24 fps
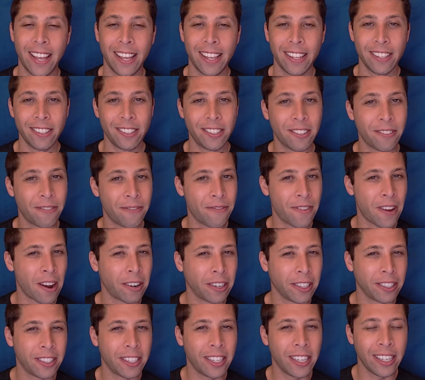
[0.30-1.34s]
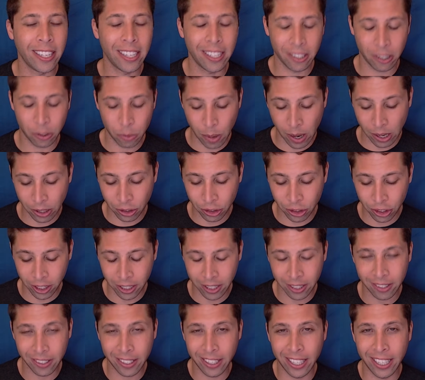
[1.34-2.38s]
This is a very tedious
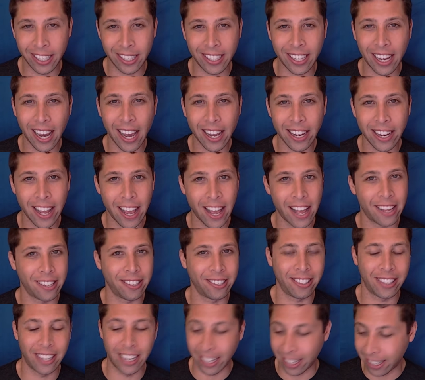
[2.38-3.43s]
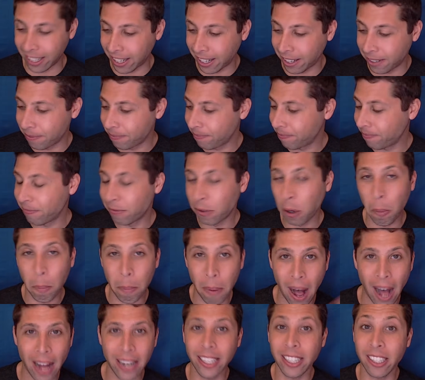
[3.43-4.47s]
question. It kind of has like a
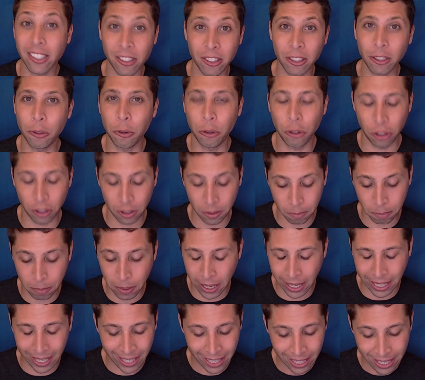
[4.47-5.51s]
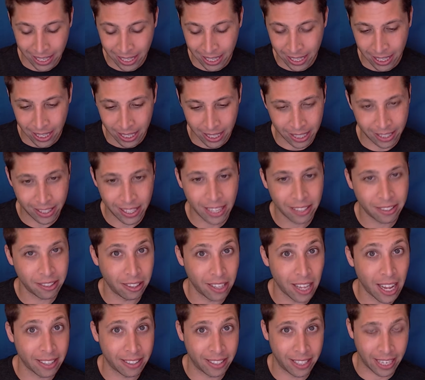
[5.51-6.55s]
robotic solution, but it takes a
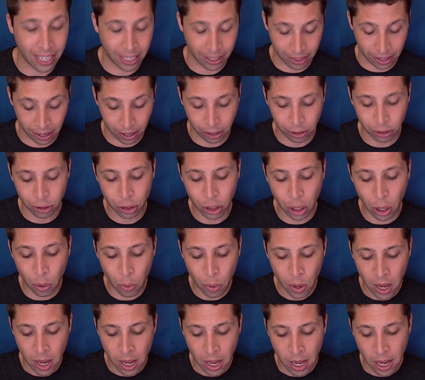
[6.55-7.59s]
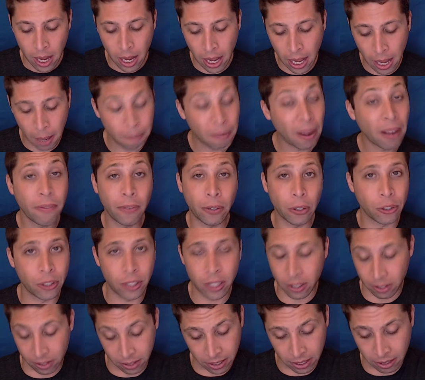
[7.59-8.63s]
lot to get there. So uh, my first
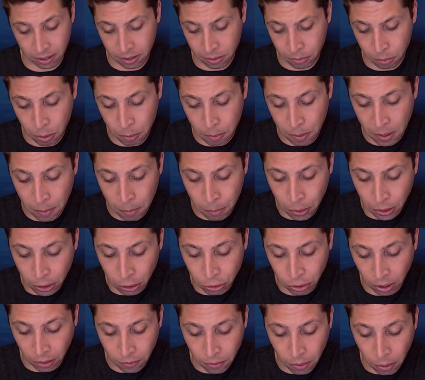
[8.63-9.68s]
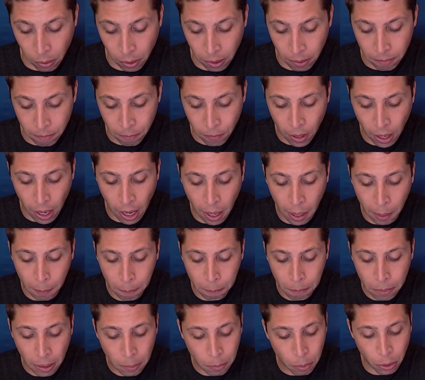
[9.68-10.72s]
instinct would be pretty straightforward. Um,
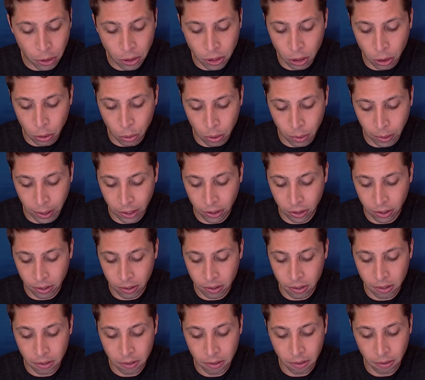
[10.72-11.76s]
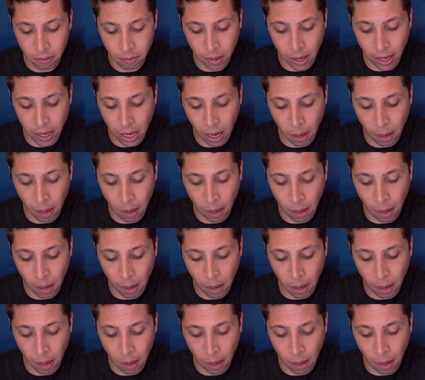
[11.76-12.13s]
plug points into equations, right?